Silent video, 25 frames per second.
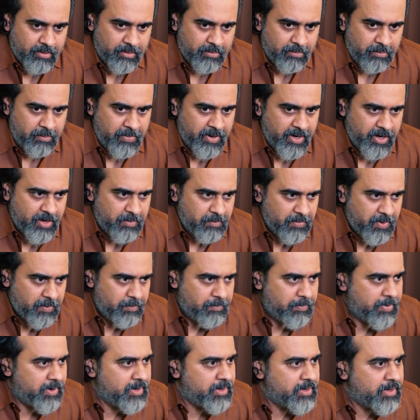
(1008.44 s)
made me
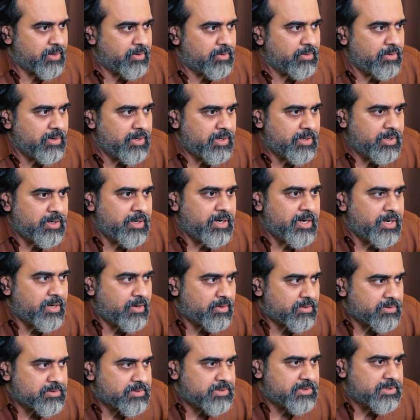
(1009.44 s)
particularly
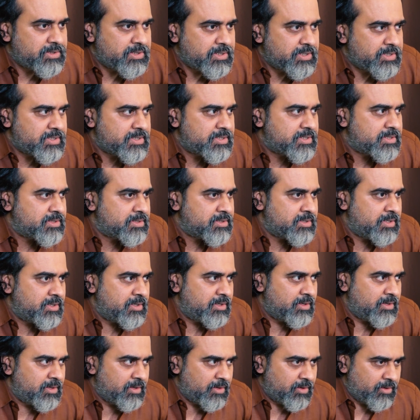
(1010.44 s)
conscious
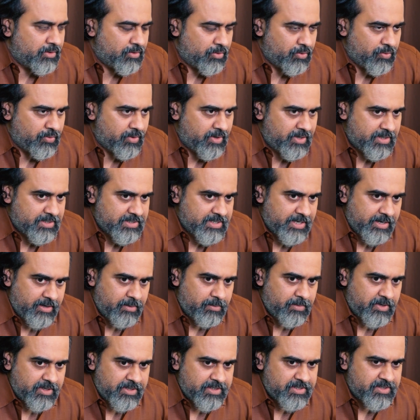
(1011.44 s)
towards
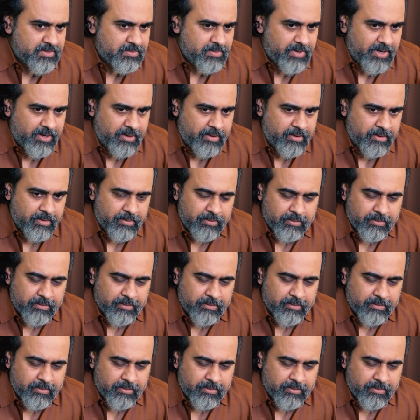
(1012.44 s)
animals, but